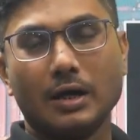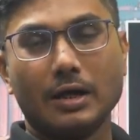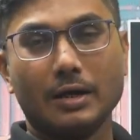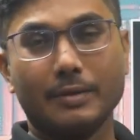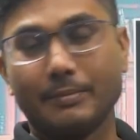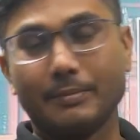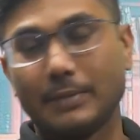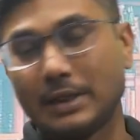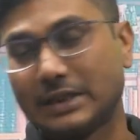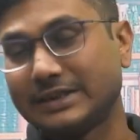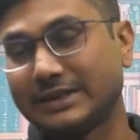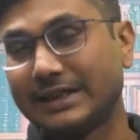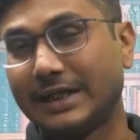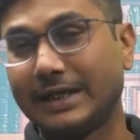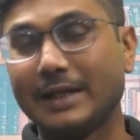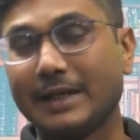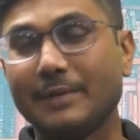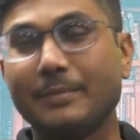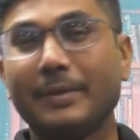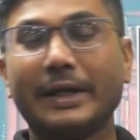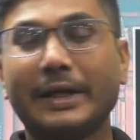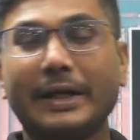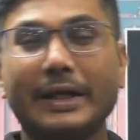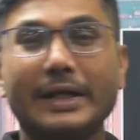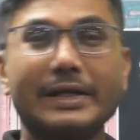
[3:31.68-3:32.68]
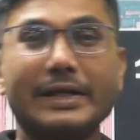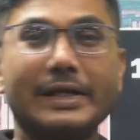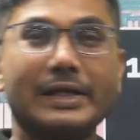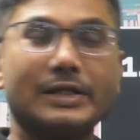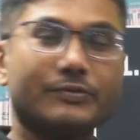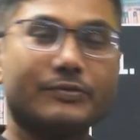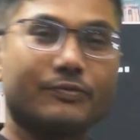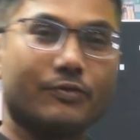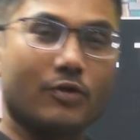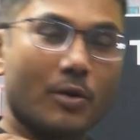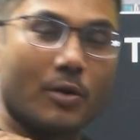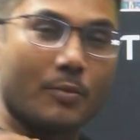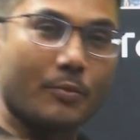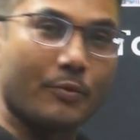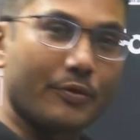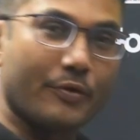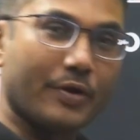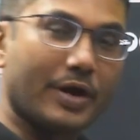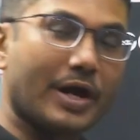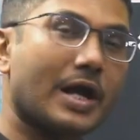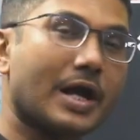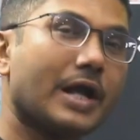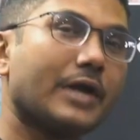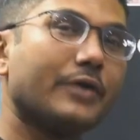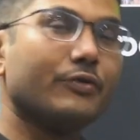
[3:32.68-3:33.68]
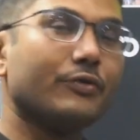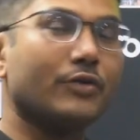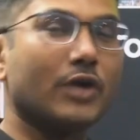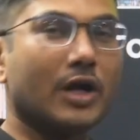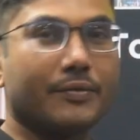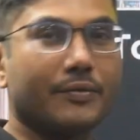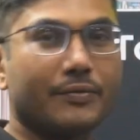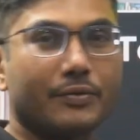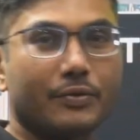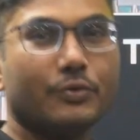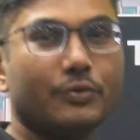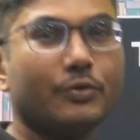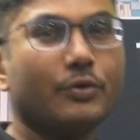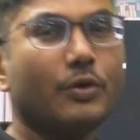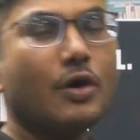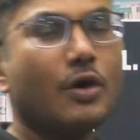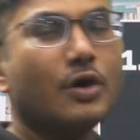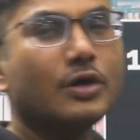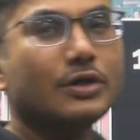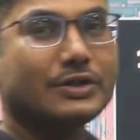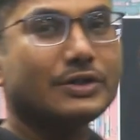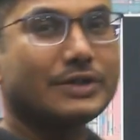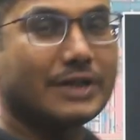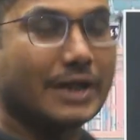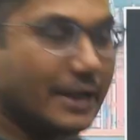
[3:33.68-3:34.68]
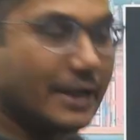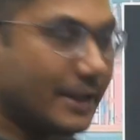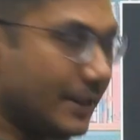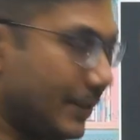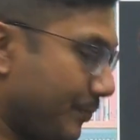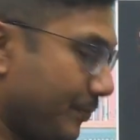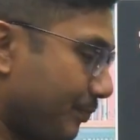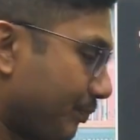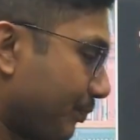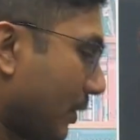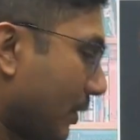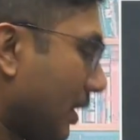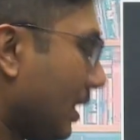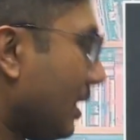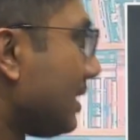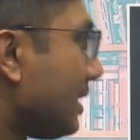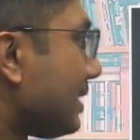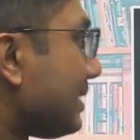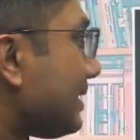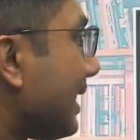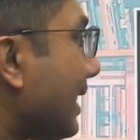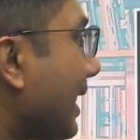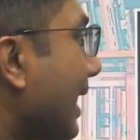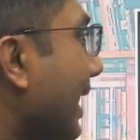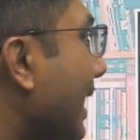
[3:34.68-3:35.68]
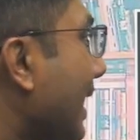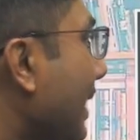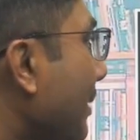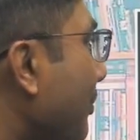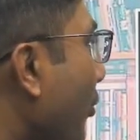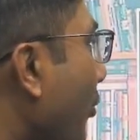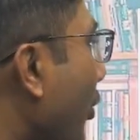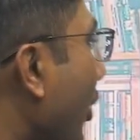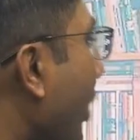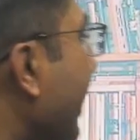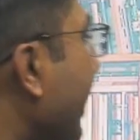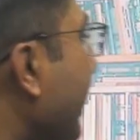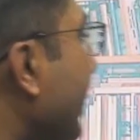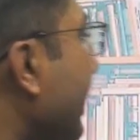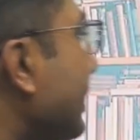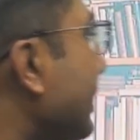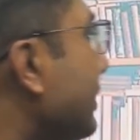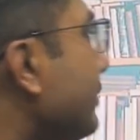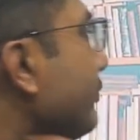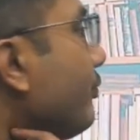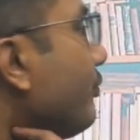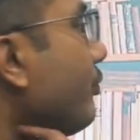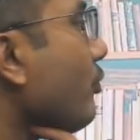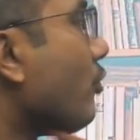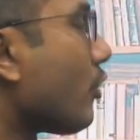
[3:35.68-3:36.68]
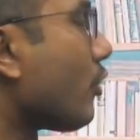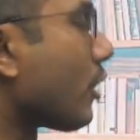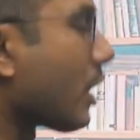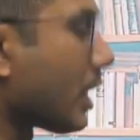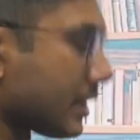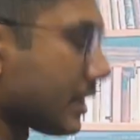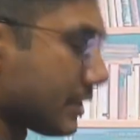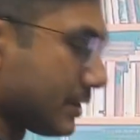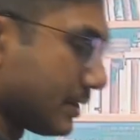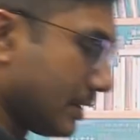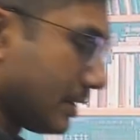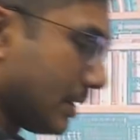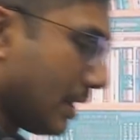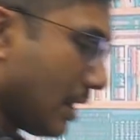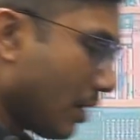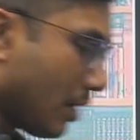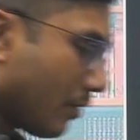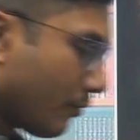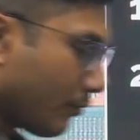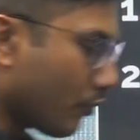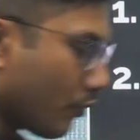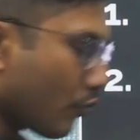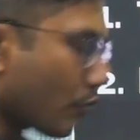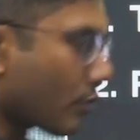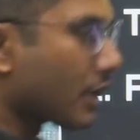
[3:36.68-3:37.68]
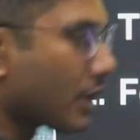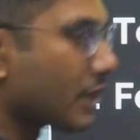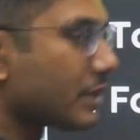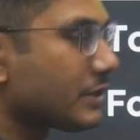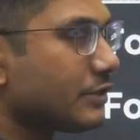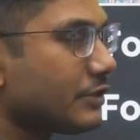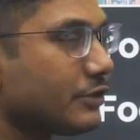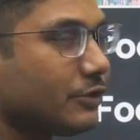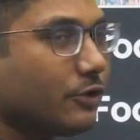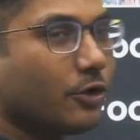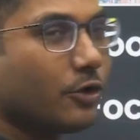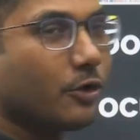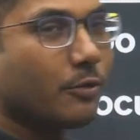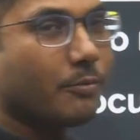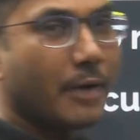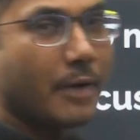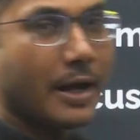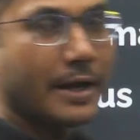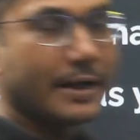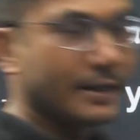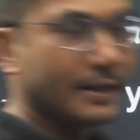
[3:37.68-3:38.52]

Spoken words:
study materials from where you have to study. Second point is focus your mind.